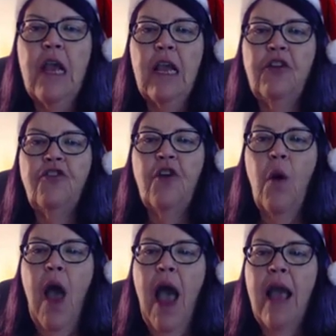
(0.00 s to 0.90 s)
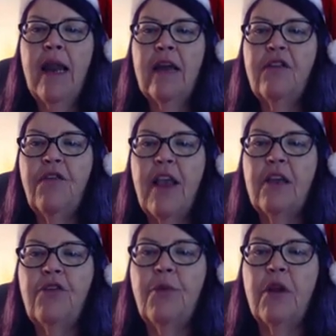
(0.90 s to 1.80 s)
and show high Las
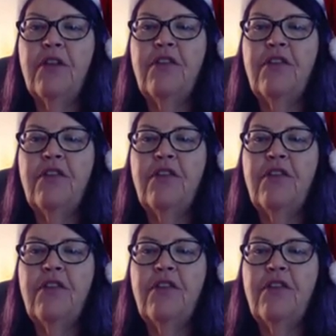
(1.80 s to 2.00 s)
Vegas real